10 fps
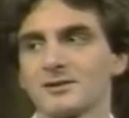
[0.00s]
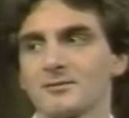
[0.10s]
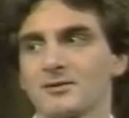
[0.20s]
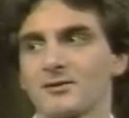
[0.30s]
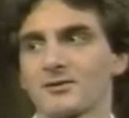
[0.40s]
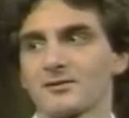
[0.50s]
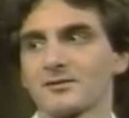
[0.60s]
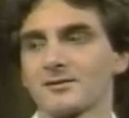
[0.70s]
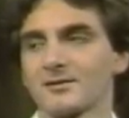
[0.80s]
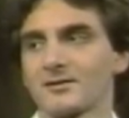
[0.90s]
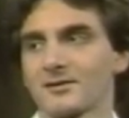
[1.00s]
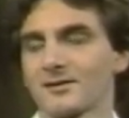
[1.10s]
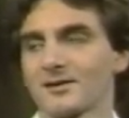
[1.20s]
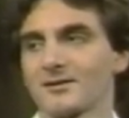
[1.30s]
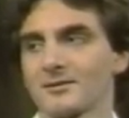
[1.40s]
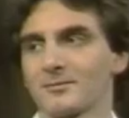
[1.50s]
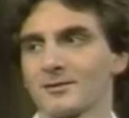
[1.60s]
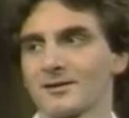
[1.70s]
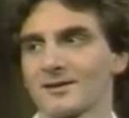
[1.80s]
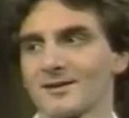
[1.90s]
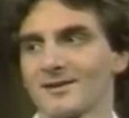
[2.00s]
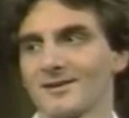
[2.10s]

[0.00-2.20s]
she was starting to work.